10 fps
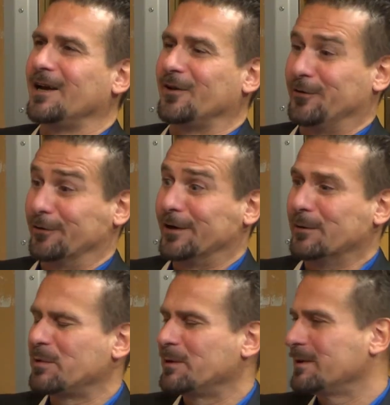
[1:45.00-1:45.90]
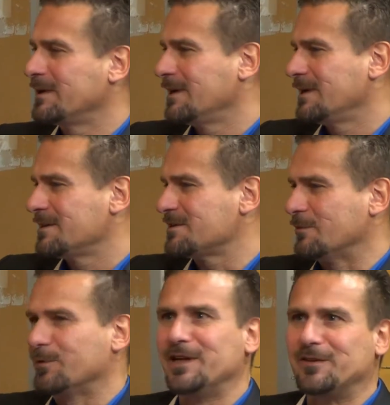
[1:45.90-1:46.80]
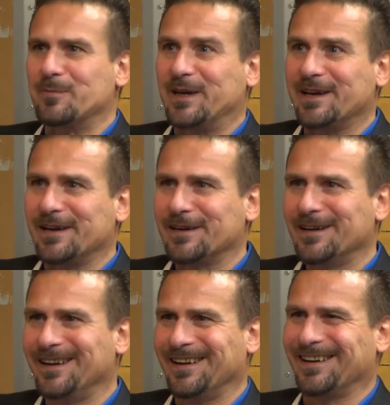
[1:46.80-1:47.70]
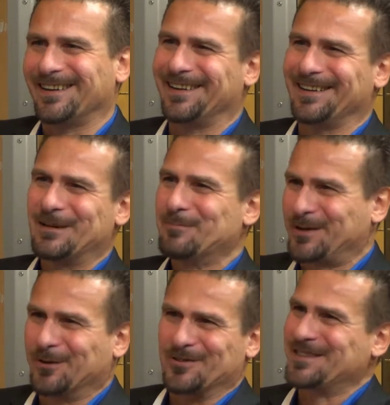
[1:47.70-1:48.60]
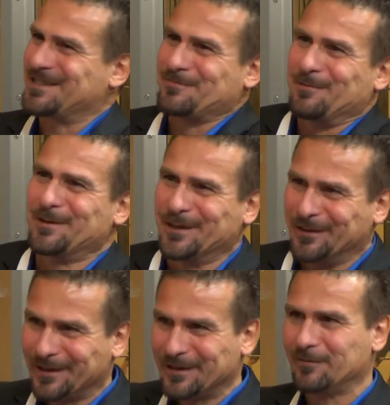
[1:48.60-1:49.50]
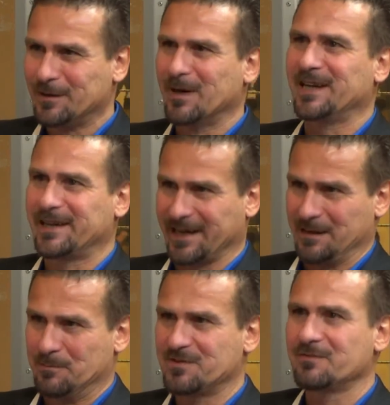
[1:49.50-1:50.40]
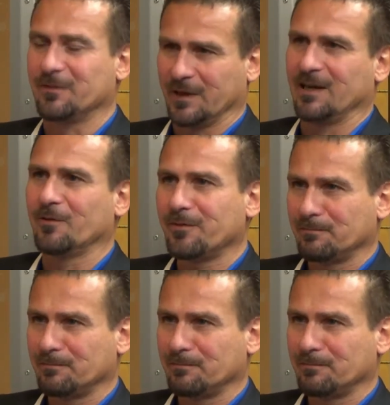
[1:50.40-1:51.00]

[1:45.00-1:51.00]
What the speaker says: Europe. So we need to be here because this is what we do. Yeah. We make games for health.